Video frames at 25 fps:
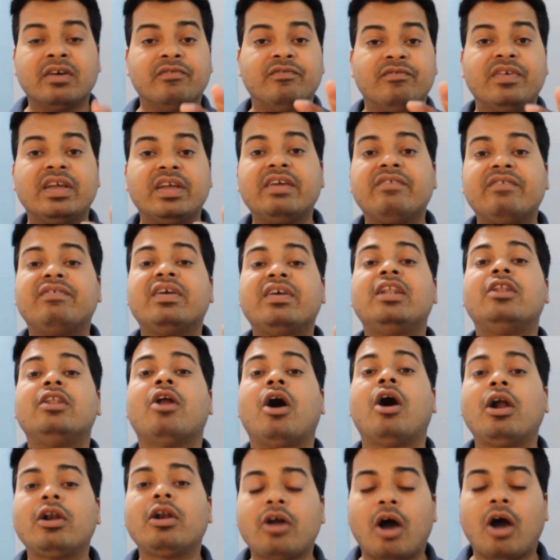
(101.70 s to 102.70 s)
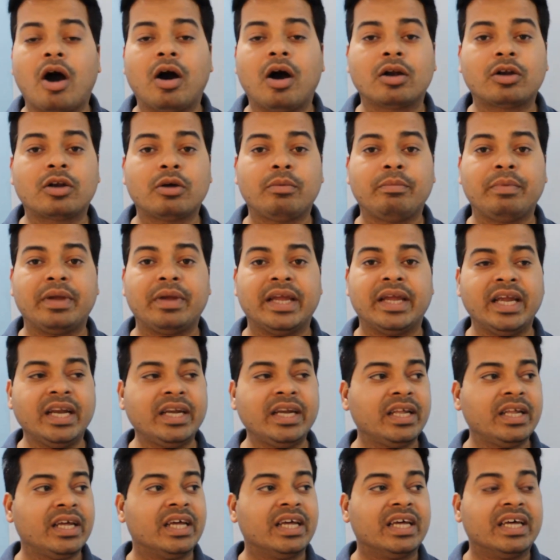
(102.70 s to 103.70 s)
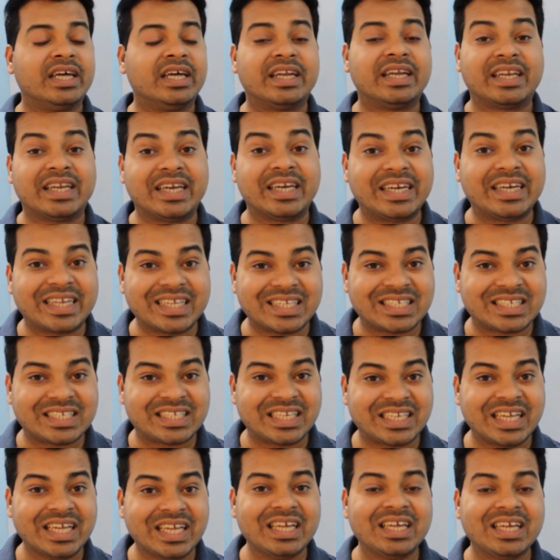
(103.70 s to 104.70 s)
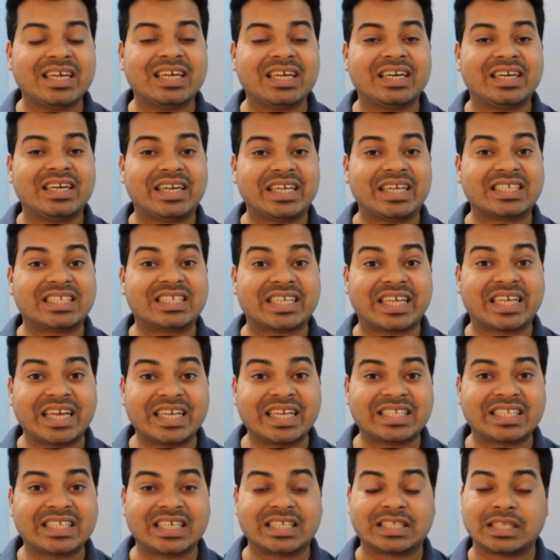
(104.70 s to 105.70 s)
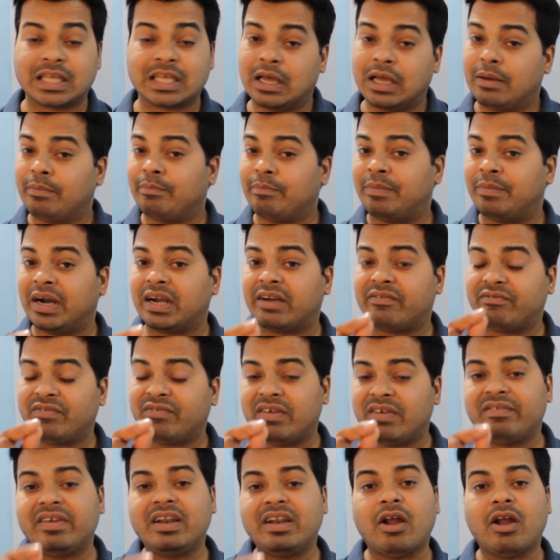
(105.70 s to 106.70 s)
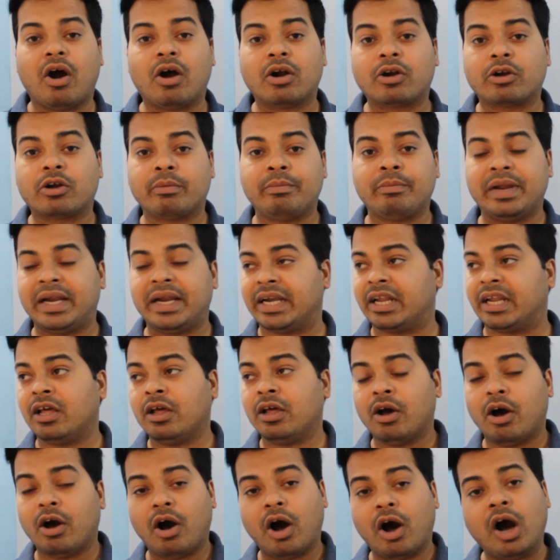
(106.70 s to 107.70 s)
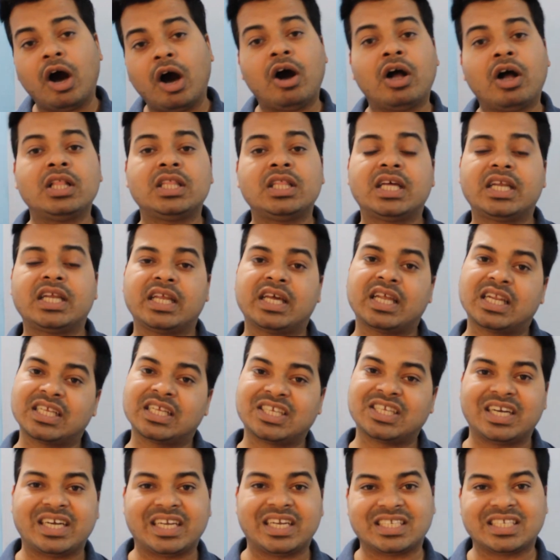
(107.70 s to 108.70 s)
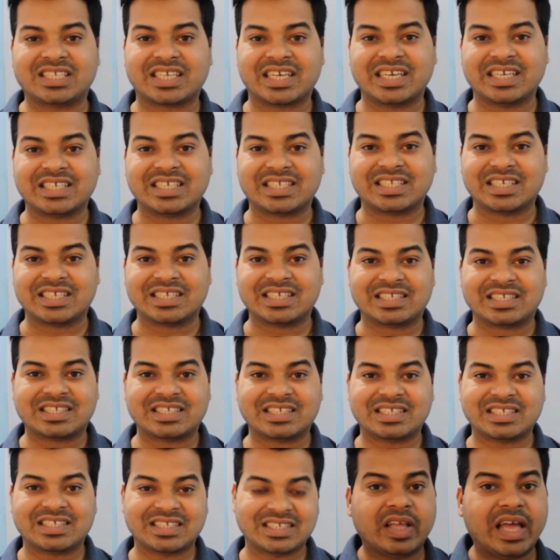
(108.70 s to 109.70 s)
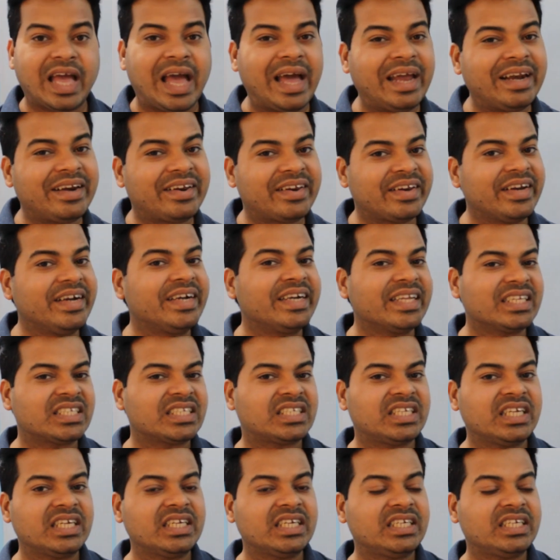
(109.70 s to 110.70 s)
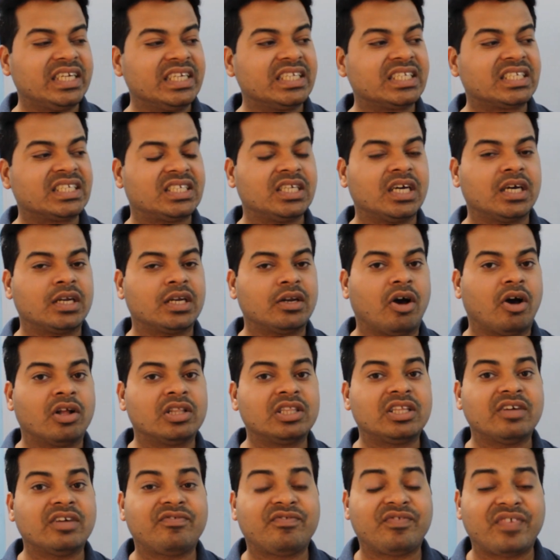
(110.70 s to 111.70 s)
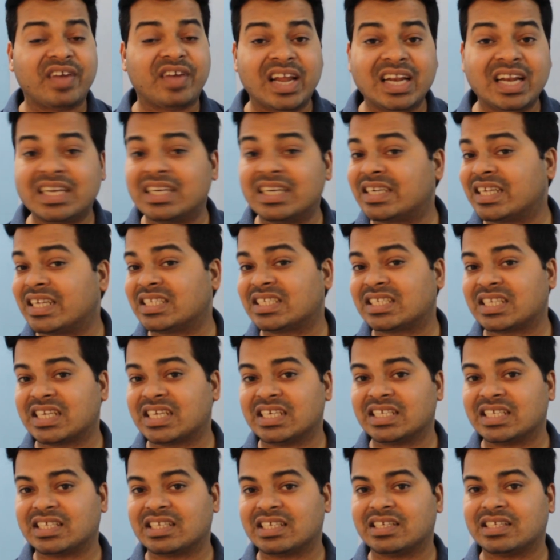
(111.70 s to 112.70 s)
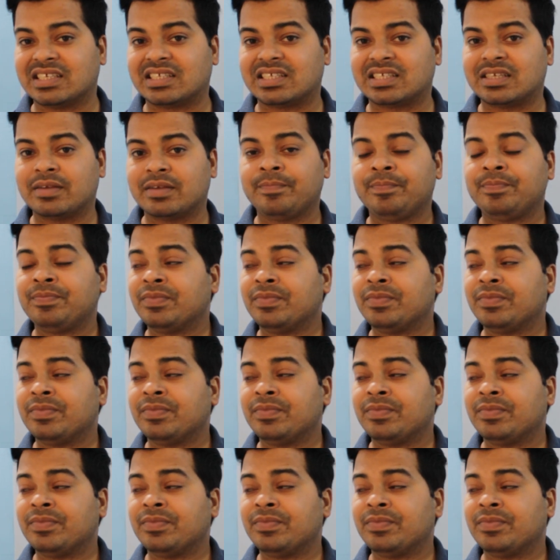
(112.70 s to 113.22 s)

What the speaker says: We will not automate retesting test cases, but we will automate all the regression test cases. And retesting is done on the failed test cases.